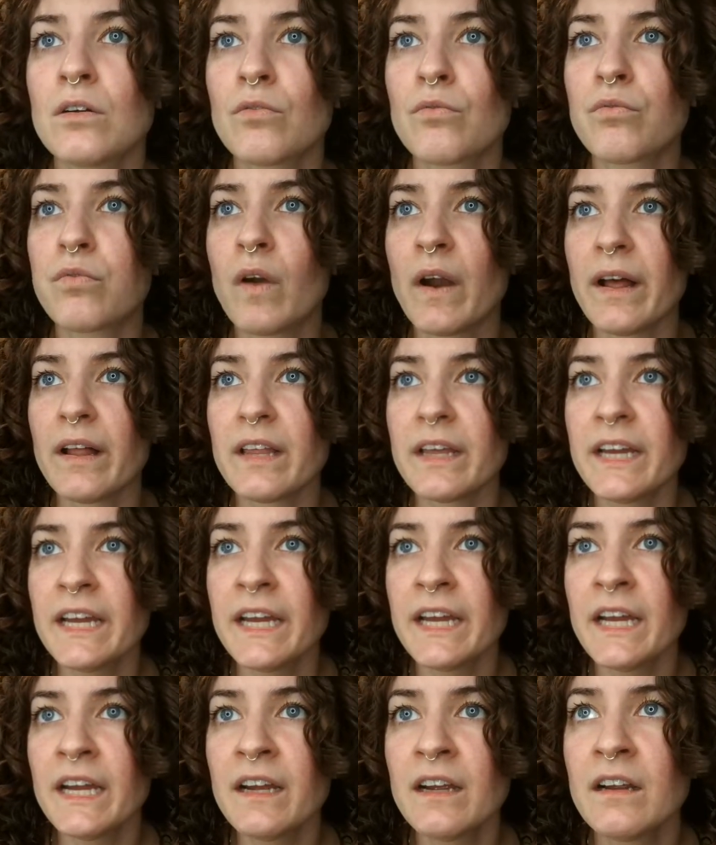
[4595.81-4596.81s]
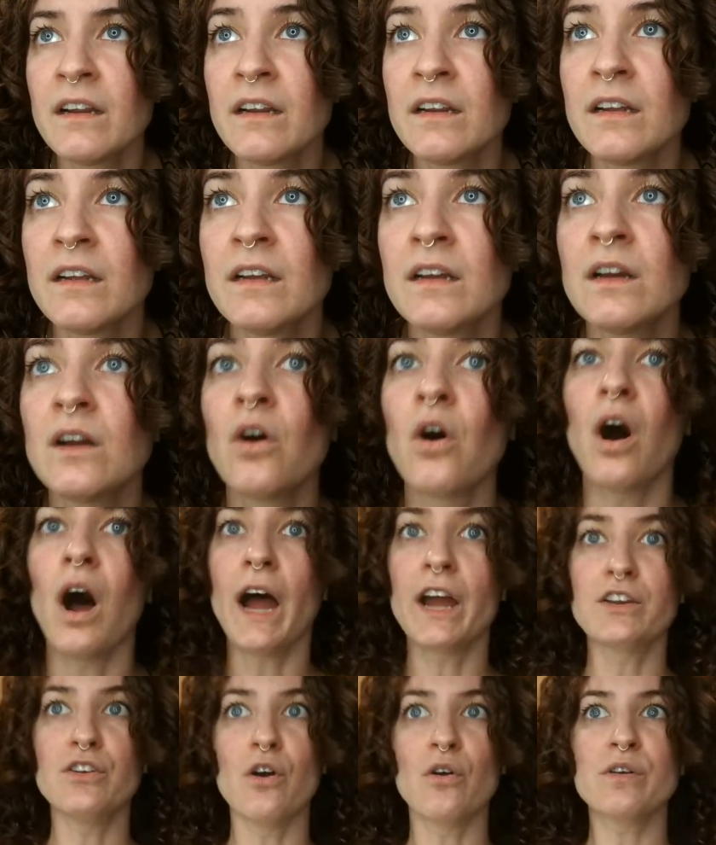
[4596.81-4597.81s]
Really?
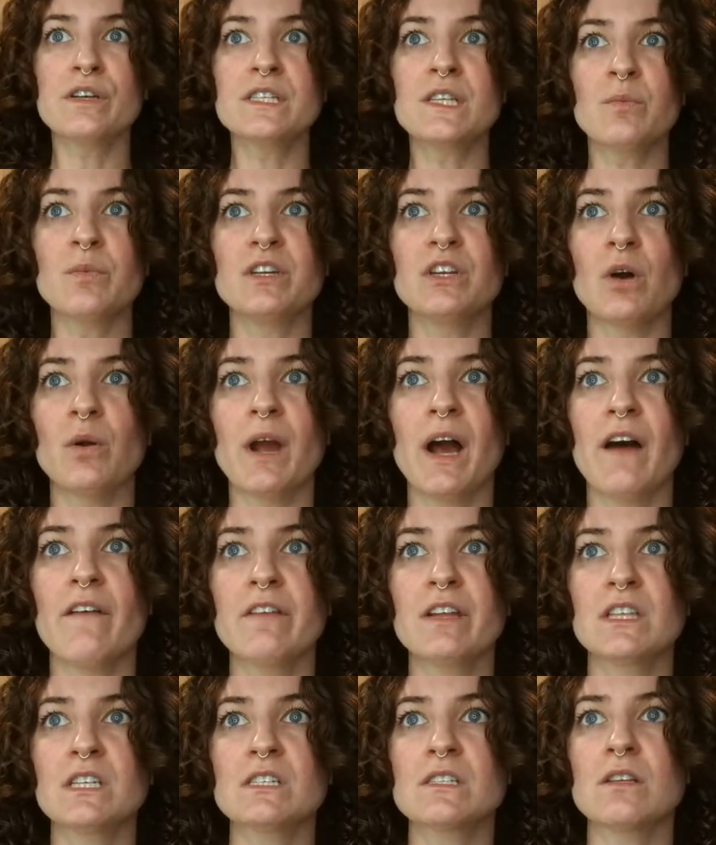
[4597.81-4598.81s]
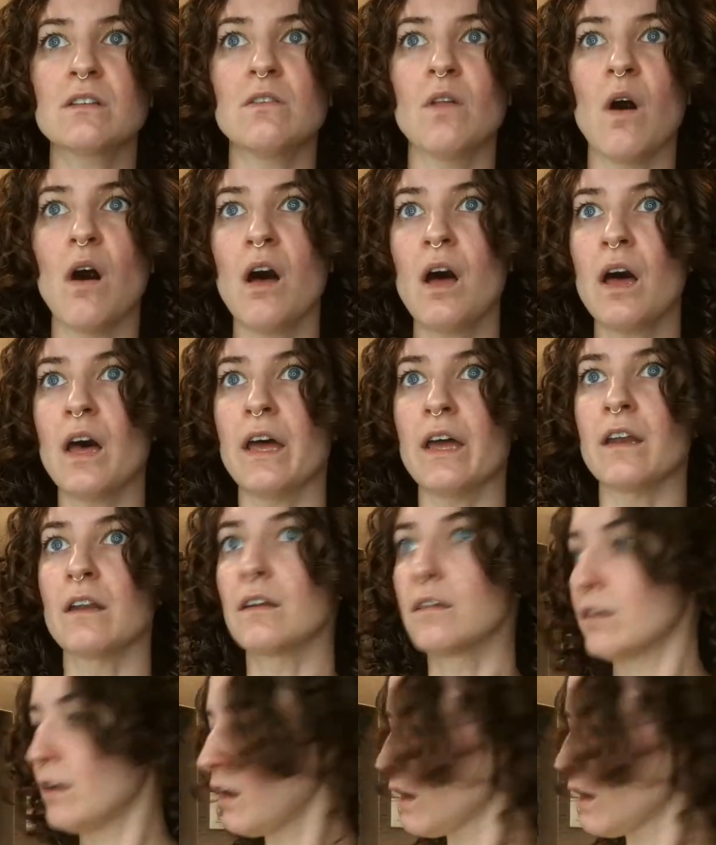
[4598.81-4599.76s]
I noticed that we don't have it in the salon.